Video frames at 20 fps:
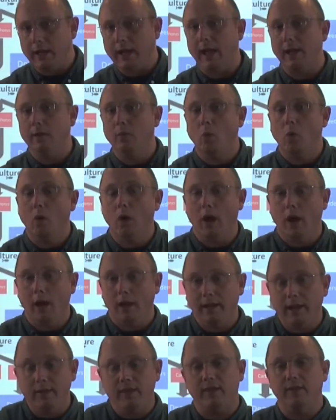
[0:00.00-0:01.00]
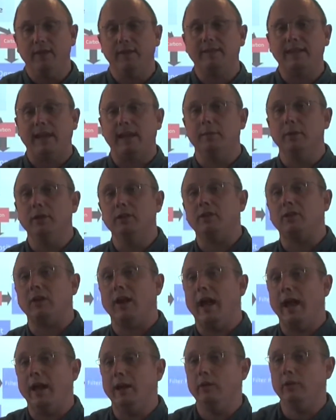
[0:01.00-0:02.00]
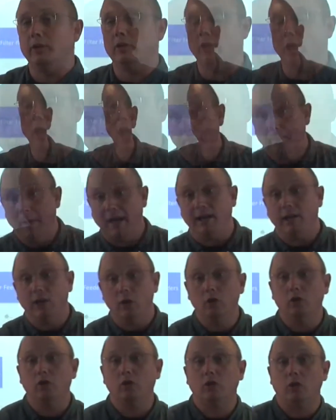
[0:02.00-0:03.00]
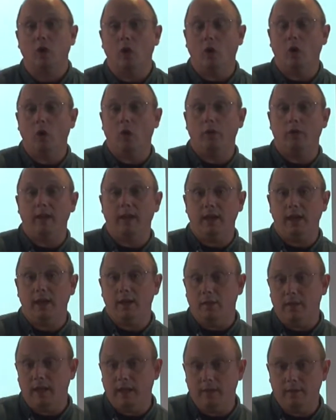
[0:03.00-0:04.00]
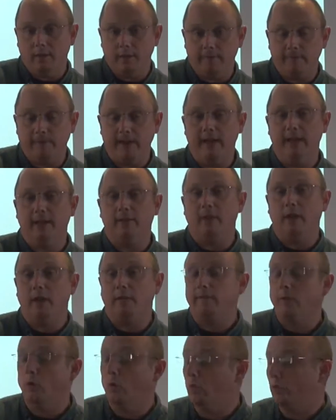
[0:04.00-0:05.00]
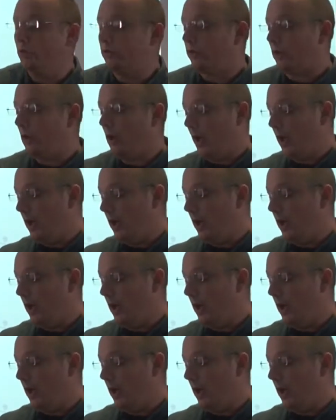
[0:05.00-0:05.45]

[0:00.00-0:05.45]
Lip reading: can live in the sediment and make use of the feed that falls